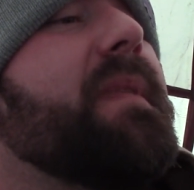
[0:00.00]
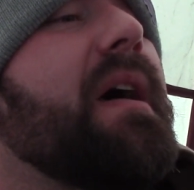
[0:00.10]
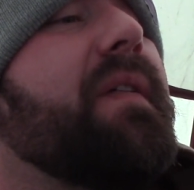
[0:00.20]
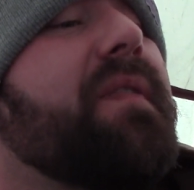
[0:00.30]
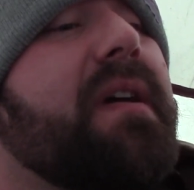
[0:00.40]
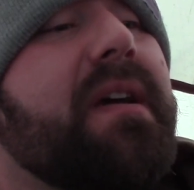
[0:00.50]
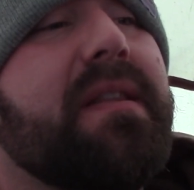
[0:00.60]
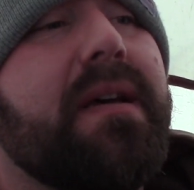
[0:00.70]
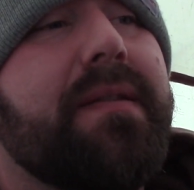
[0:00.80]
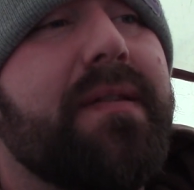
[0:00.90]
after I
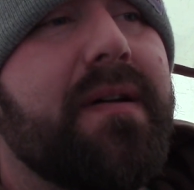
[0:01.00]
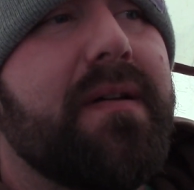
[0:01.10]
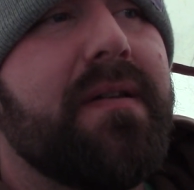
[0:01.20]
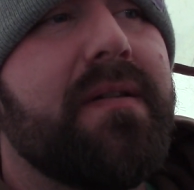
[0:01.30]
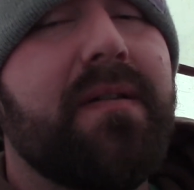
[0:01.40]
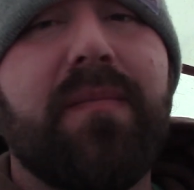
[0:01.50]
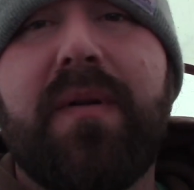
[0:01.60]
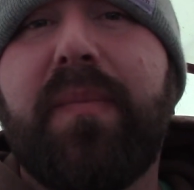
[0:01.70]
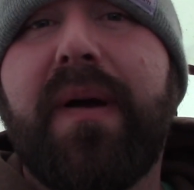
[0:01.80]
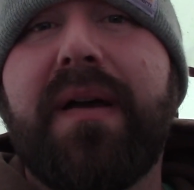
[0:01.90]
get that done, I'm
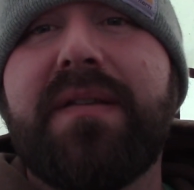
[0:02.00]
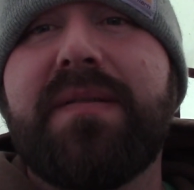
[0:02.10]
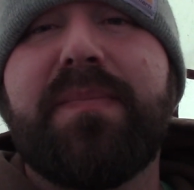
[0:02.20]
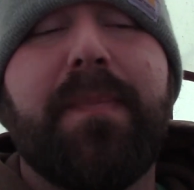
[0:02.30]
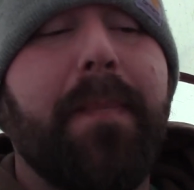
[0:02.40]
gonna probably just